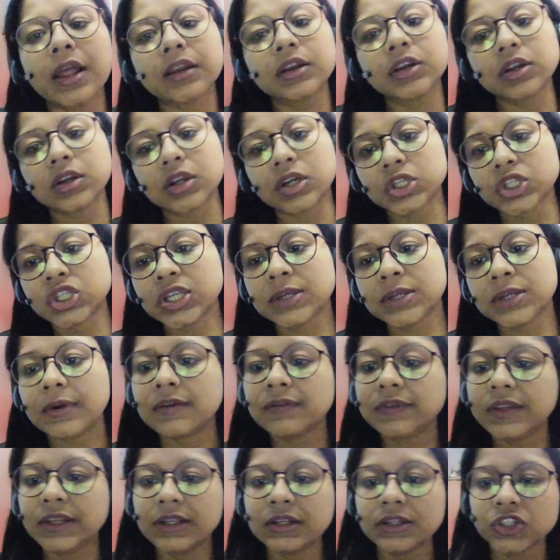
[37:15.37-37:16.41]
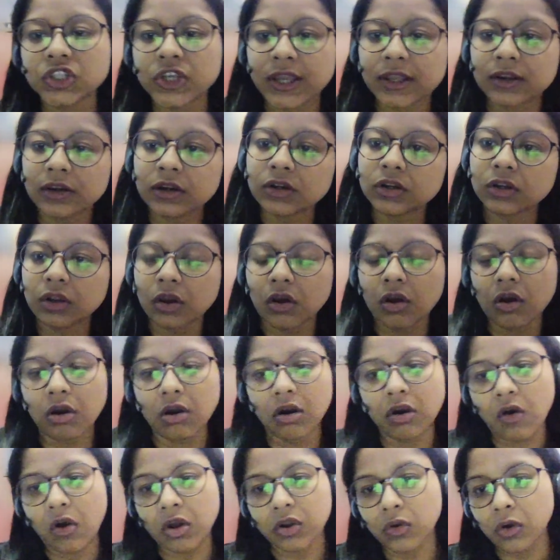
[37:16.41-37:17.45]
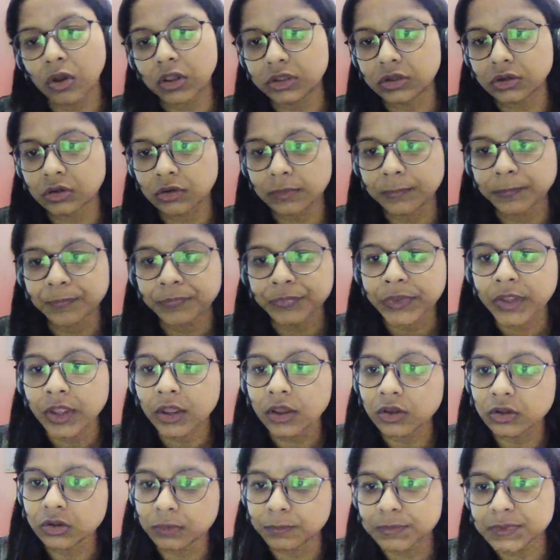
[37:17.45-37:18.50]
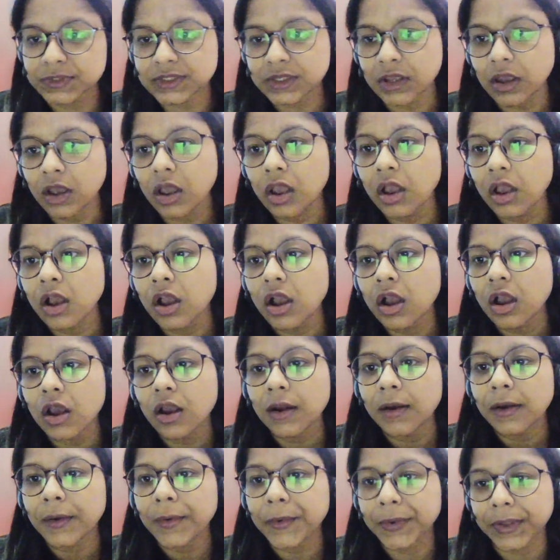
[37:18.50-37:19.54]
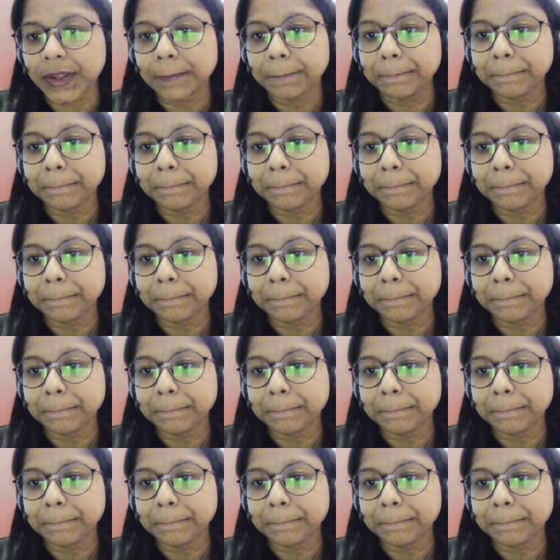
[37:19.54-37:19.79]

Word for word: And uh, Shiva, we'll share it uh, on all the groups. Okay.